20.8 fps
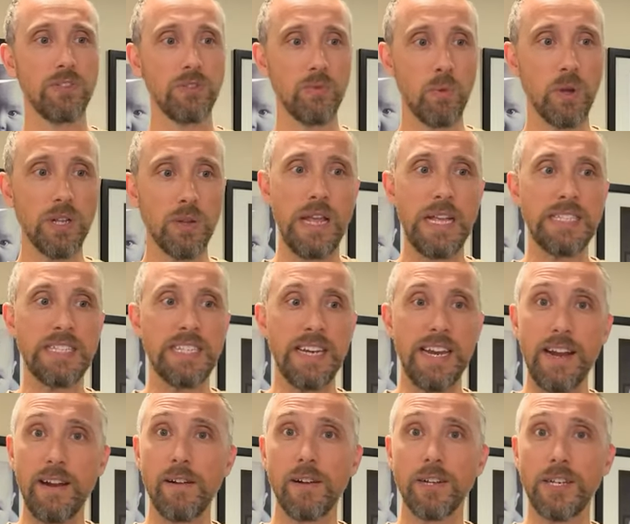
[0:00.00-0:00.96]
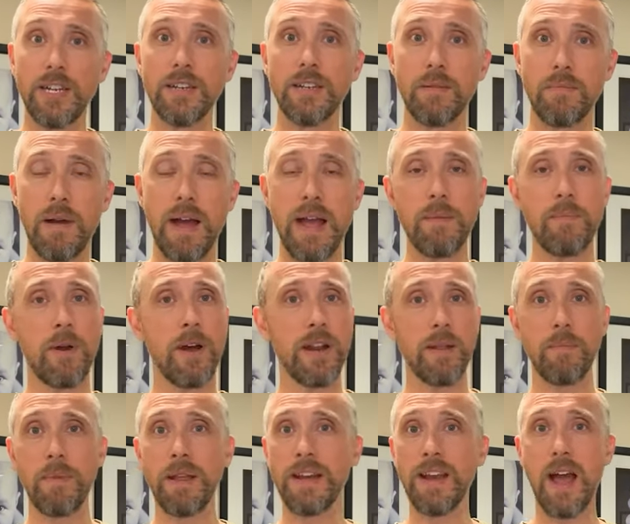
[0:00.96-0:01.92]
what is an irritant to my
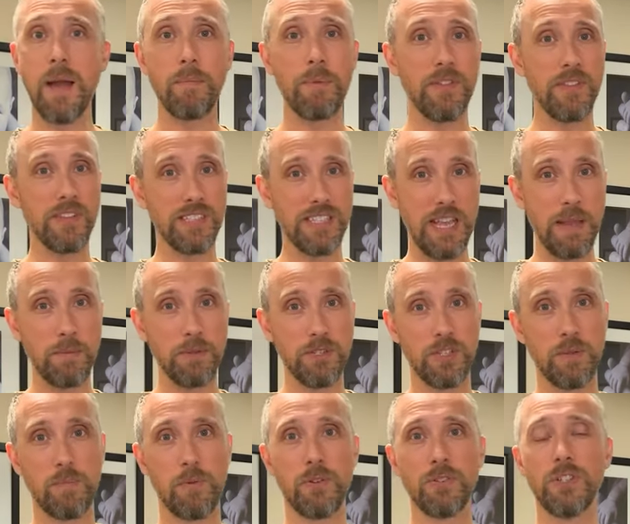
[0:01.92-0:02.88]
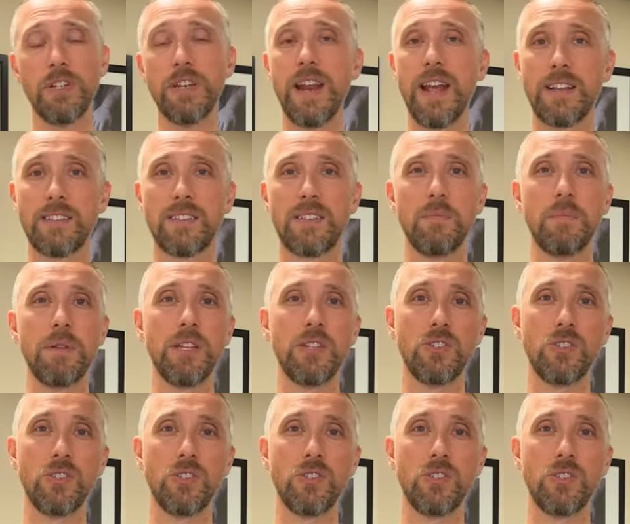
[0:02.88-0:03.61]
body may not be the same as the person next to me.